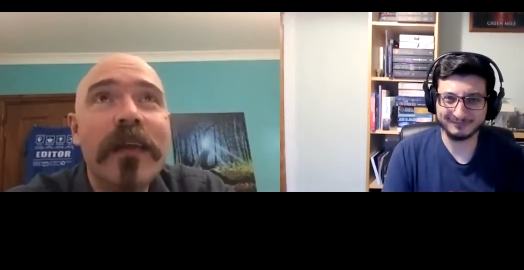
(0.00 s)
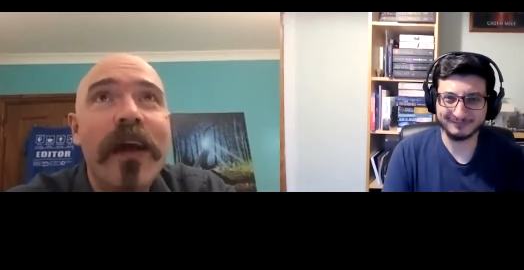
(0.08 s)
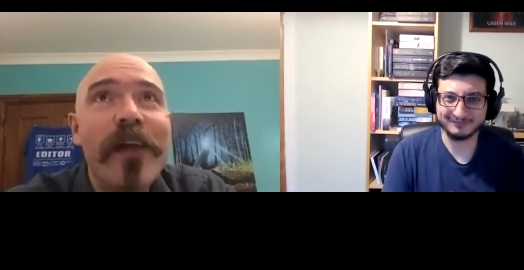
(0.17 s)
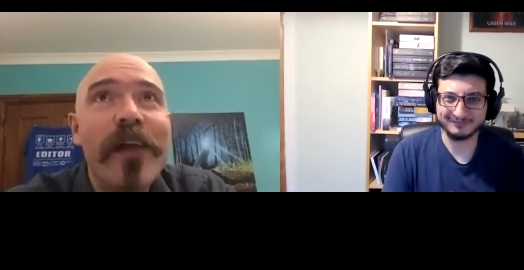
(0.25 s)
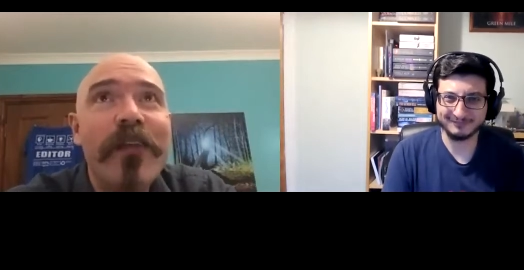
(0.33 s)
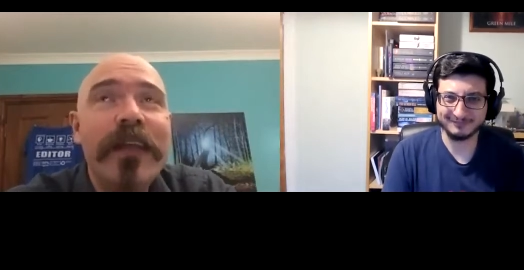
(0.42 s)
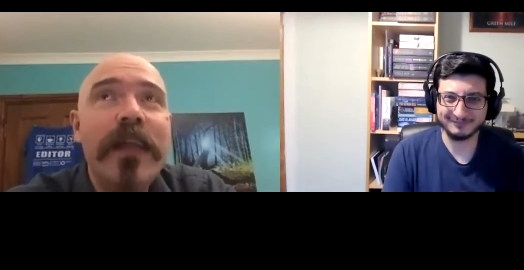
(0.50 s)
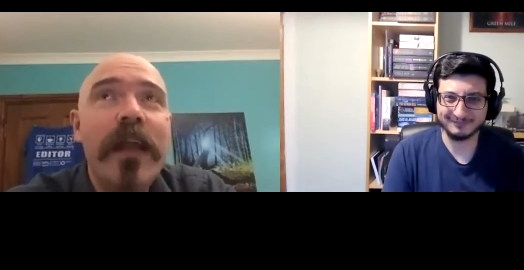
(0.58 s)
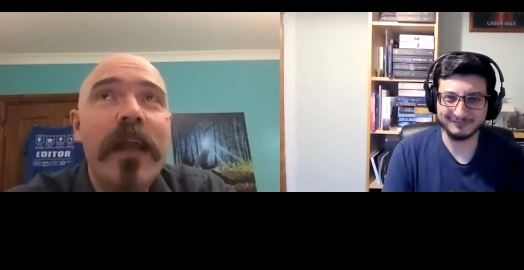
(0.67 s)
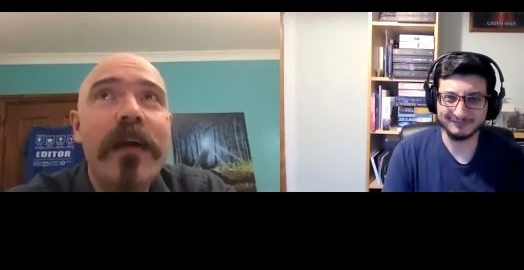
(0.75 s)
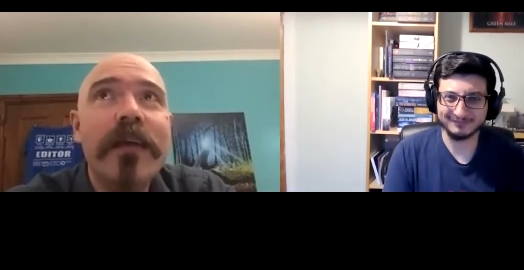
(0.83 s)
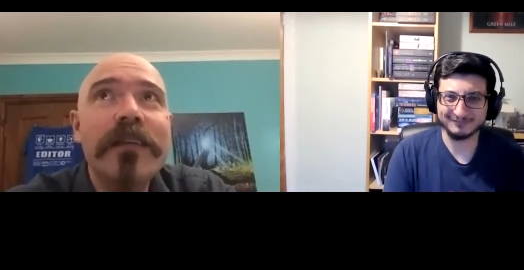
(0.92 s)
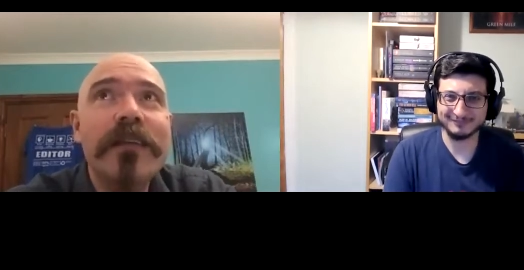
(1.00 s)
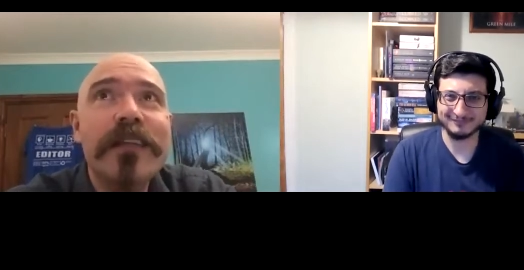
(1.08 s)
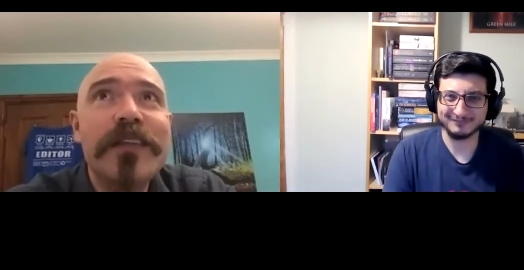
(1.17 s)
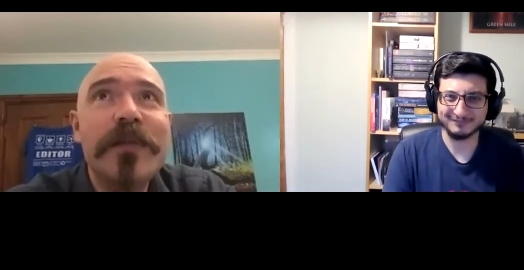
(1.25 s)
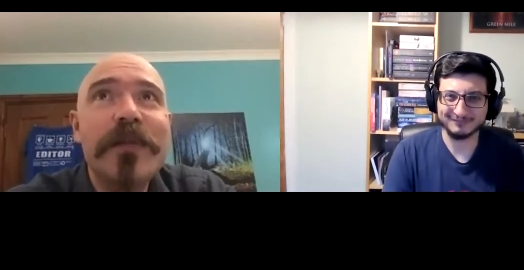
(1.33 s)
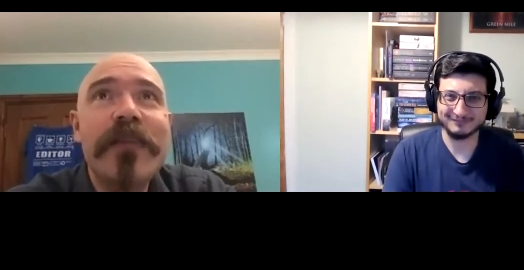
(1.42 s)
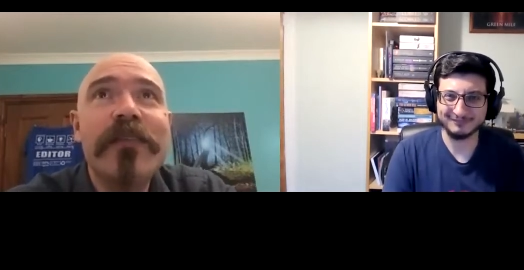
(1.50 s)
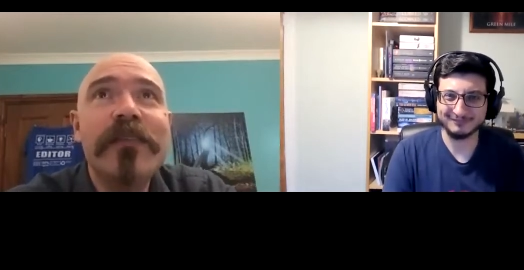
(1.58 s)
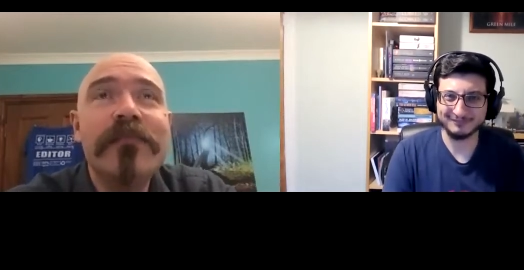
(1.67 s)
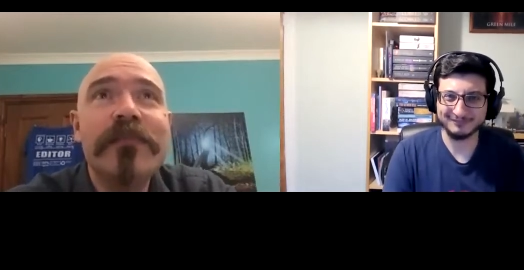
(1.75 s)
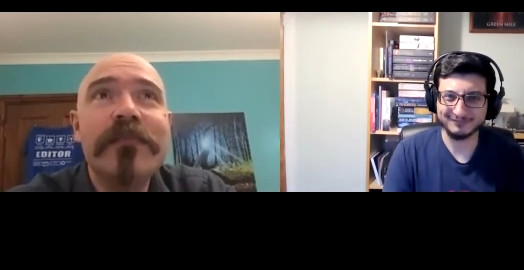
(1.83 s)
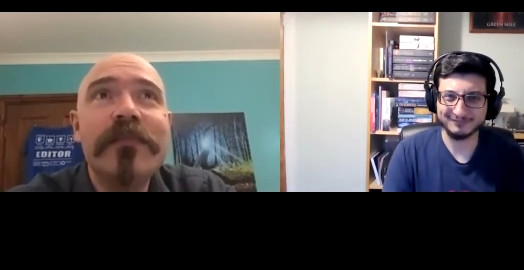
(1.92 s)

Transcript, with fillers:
Speaker 1: I find it hard to do even